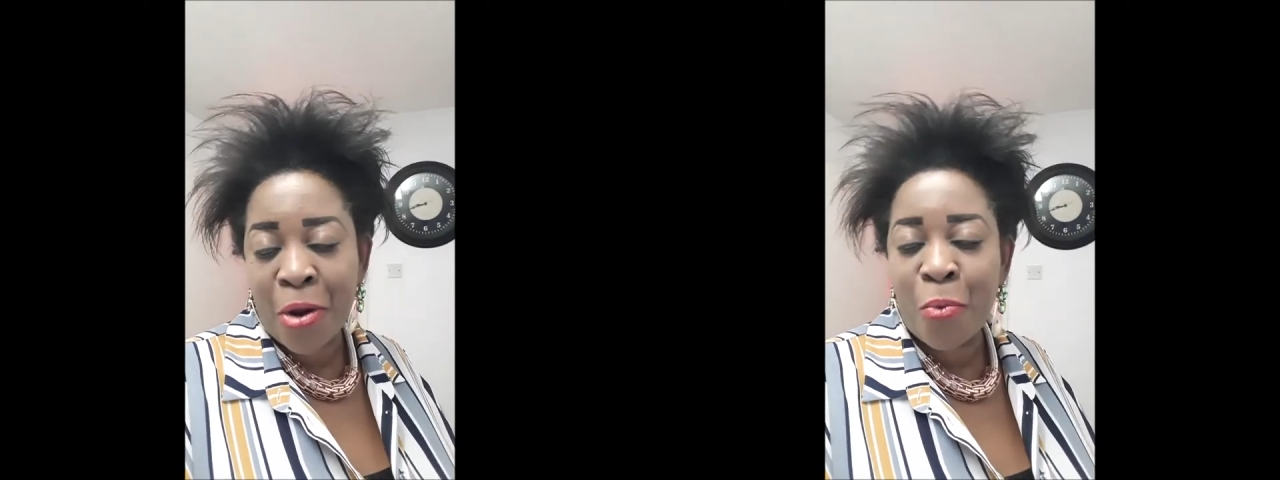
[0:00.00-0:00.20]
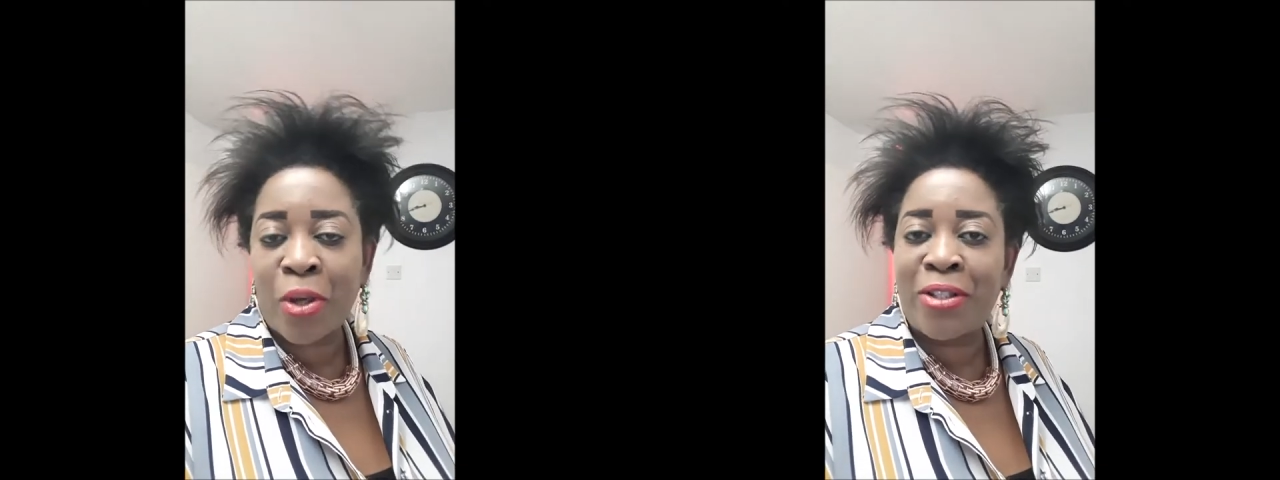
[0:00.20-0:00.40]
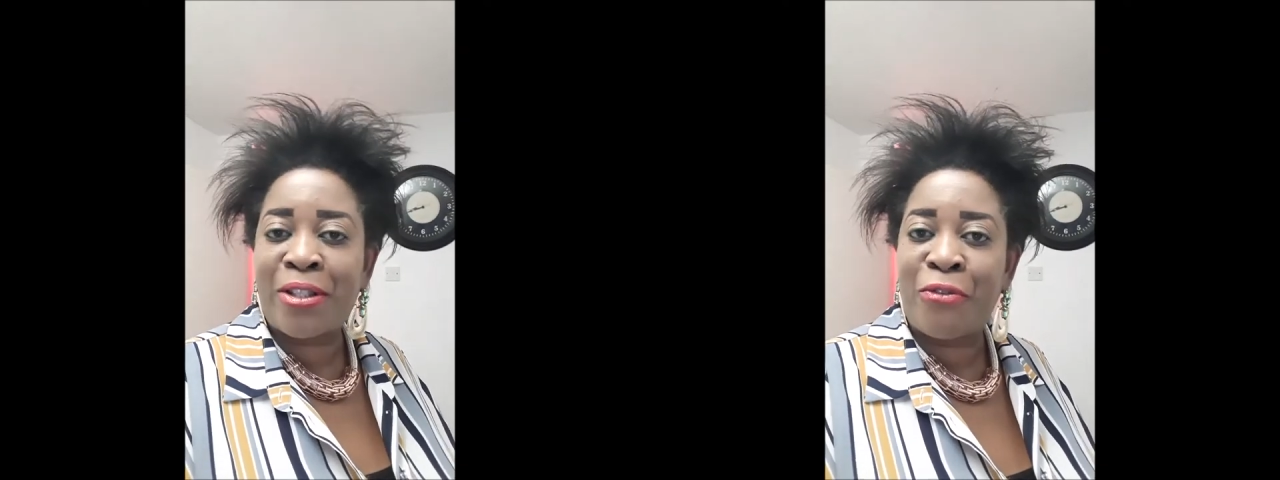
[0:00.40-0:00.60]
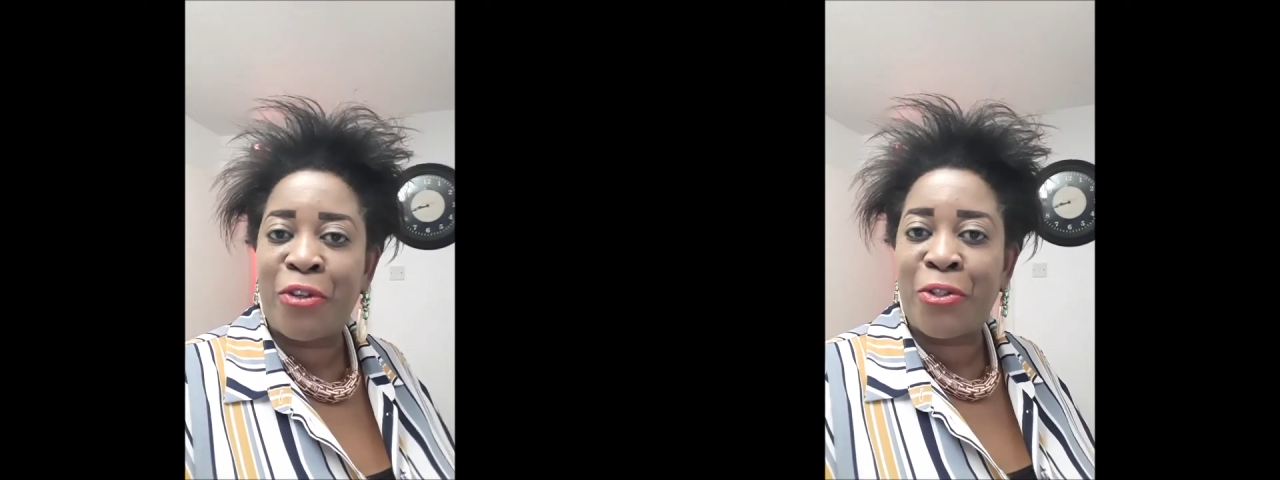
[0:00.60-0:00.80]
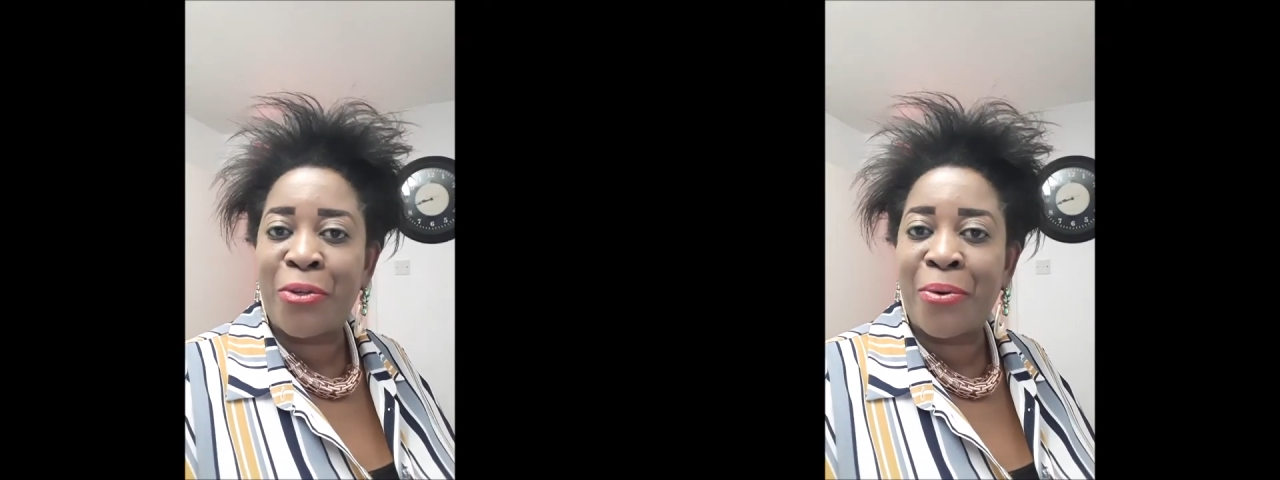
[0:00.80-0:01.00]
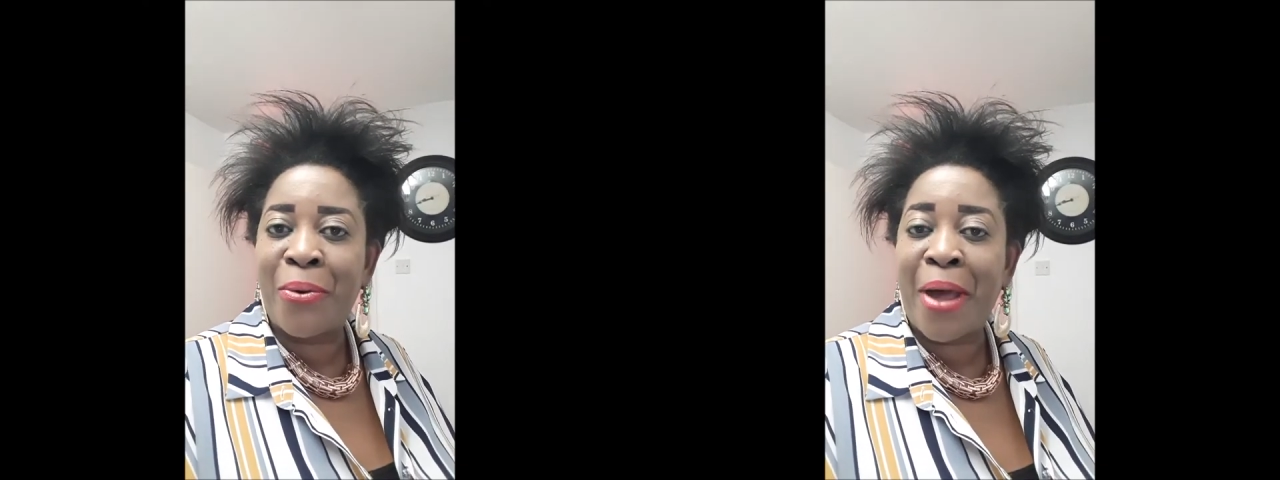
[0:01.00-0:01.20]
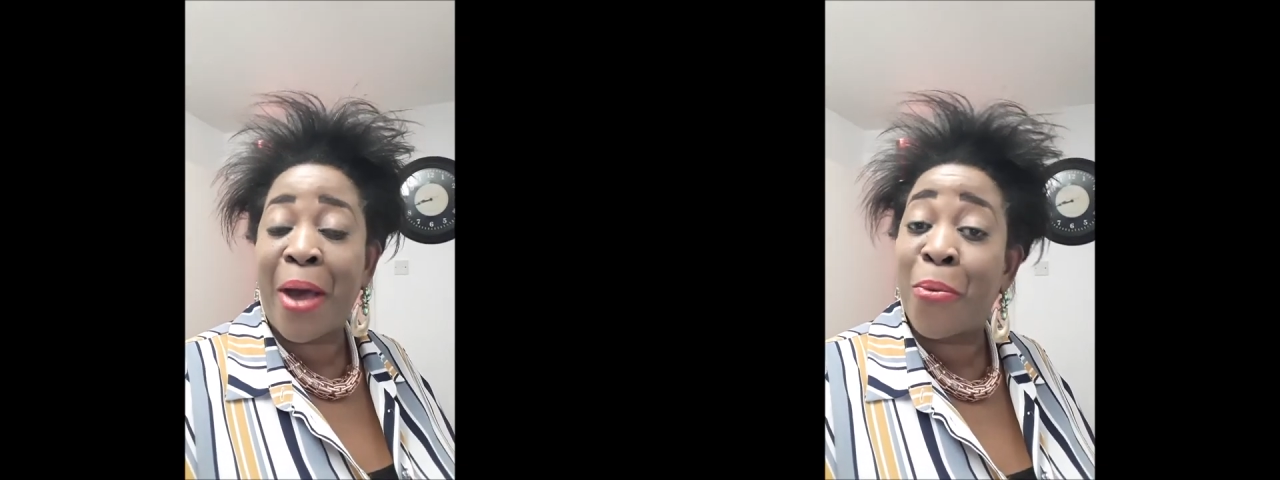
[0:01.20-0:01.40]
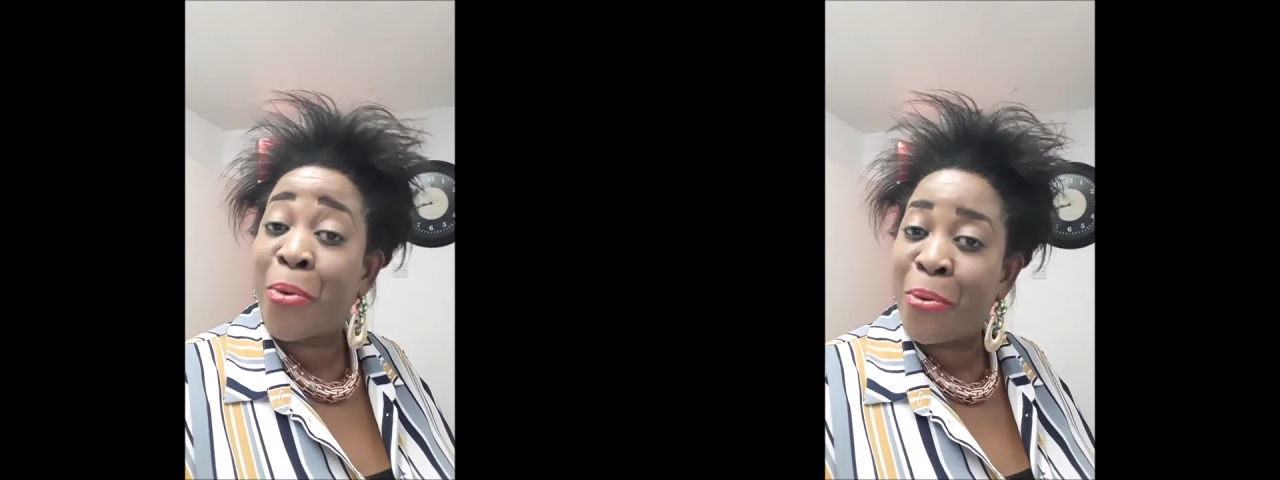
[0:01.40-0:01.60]
Watch the video
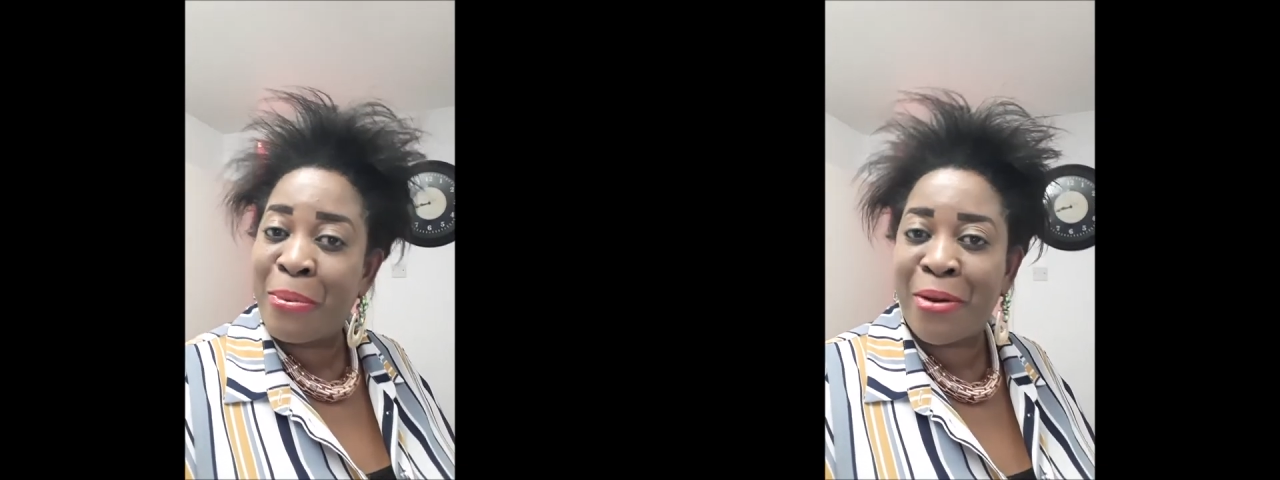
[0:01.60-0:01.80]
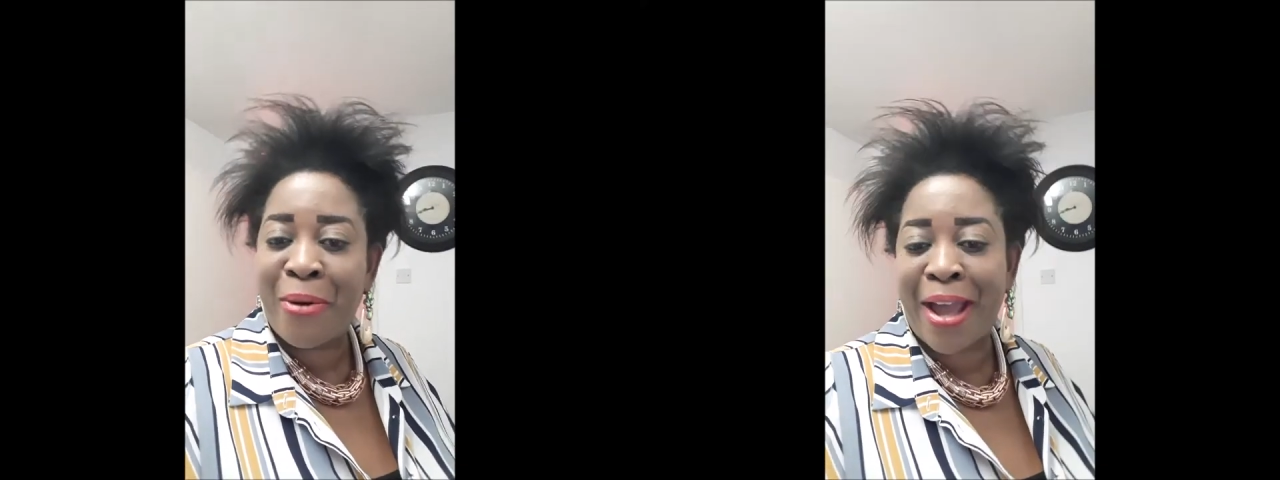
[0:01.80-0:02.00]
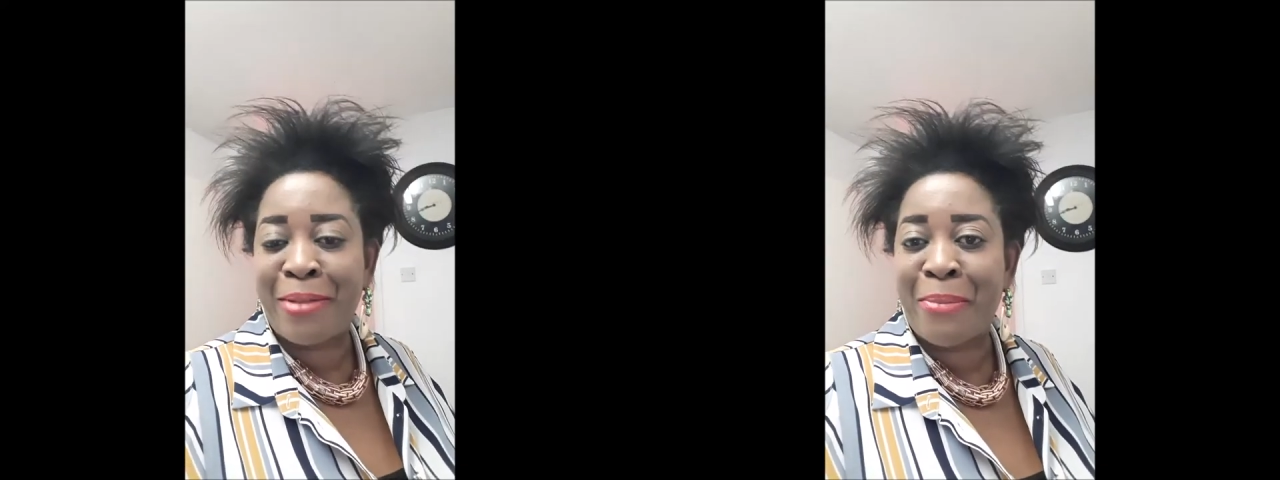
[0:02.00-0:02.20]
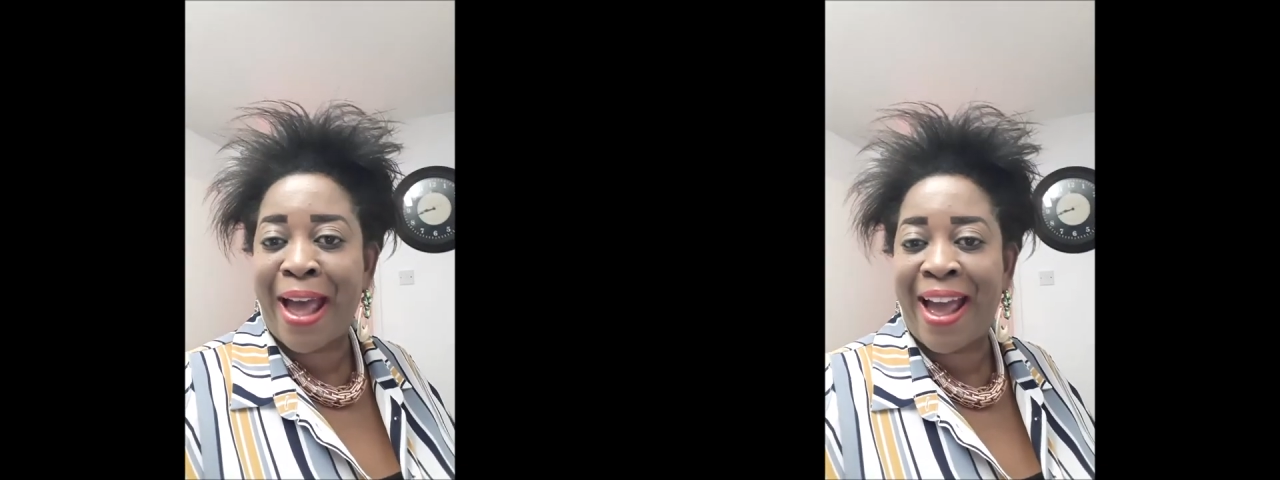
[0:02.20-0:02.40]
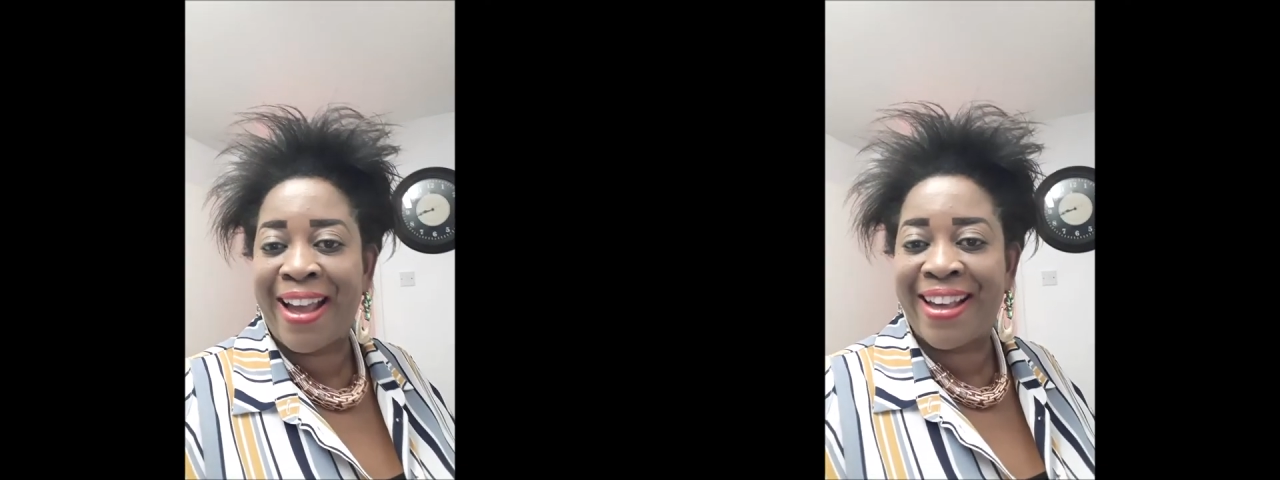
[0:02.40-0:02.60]
and we'll be right back.